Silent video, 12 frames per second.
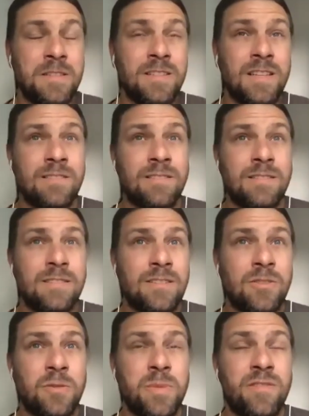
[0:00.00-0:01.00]
that
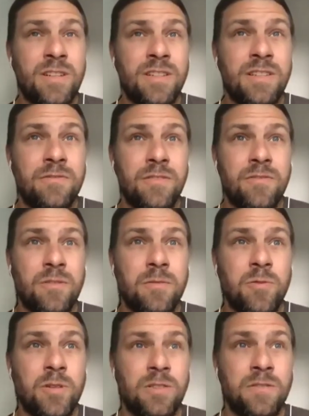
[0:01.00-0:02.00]
could be very different
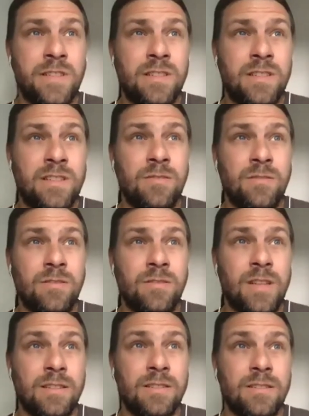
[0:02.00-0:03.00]
from one university to the
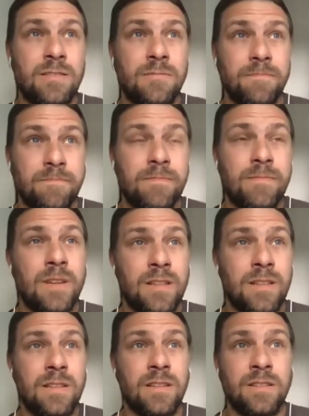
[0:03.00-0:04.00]
next.
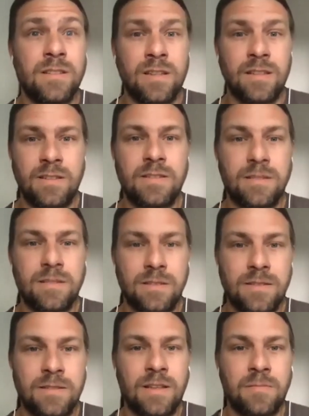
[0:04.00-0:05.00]
I think
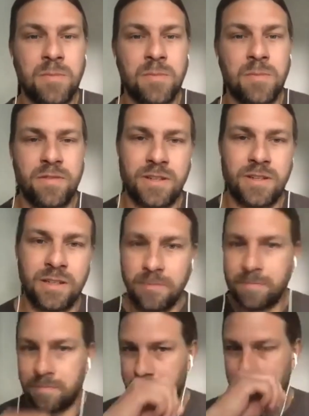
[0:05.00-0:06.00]
that may be very
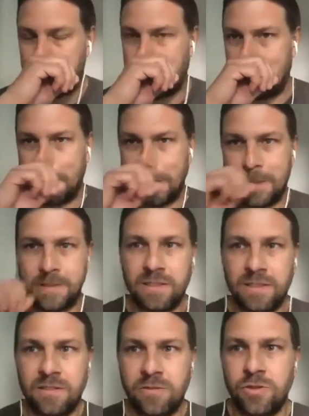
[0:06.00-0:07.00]

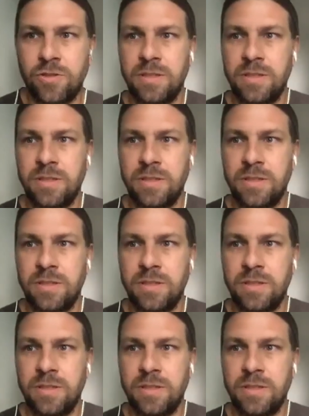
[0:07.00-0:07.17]
institution